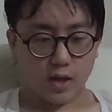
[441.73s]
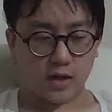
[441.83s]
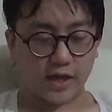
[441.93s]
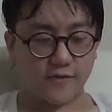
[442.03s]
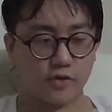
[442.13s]

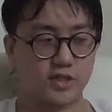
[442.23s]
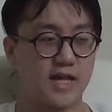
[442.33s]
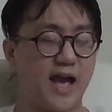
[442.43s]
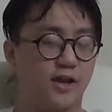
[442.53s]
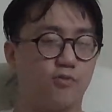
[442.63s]
Like, if you're
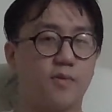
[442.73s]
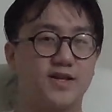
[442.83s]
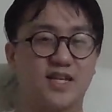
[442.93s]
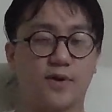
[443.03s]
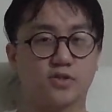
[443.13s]
sad, you're probably
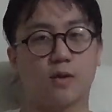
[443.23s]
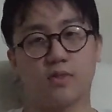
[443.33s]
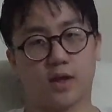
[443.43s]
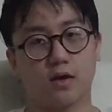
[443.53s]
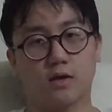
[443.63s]
sad about
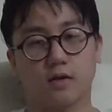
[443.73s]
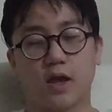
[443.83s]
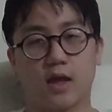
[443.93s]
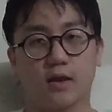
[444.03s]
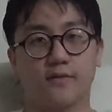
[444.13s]
something.
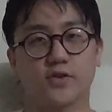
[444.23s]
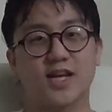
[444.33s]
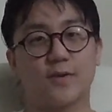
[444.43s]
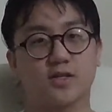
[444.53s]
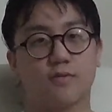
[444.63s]
And if you're
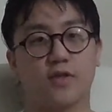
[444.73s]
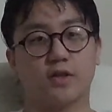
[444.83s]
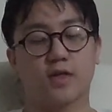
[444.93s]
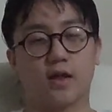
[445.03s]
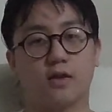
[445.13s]
sad about something,
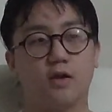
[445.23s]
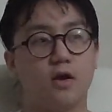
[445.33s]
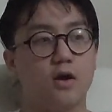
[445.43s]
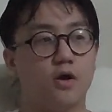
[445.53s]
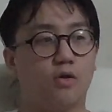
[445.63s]
then
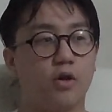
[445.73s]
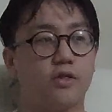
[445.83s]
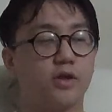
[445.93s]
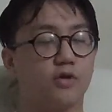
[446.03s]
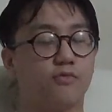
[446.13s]
the only
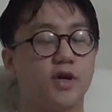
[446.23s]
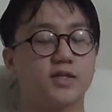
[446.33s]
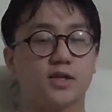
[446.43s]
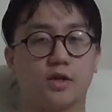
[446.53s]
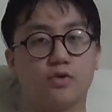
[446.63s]
thing you can
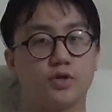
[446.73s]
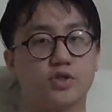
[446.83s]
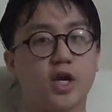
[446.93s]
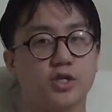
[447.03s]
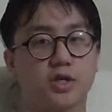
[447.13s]
realistically do is
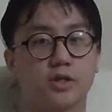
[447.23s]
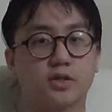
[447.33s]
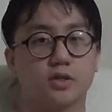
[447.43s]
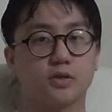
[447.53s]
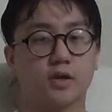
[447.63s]
change
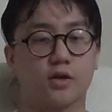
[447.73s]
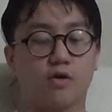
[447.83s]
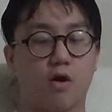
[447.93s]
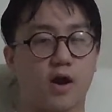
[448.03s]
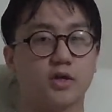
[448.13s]
it. And
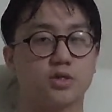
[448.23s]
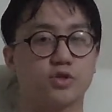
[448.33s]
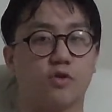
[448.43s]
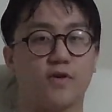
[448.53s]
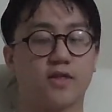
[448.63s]
crying doesn't
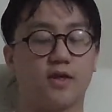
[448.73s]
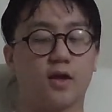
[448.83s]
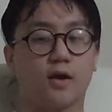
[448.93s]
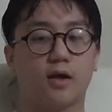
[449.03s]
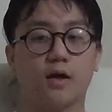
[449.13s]
solve anything
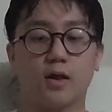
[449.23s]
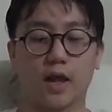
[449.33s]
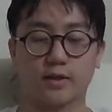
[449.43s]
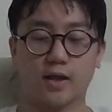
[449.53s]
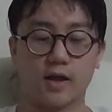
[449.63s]

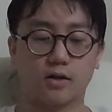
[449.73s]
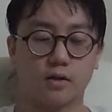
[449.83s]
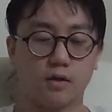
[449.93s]
like that.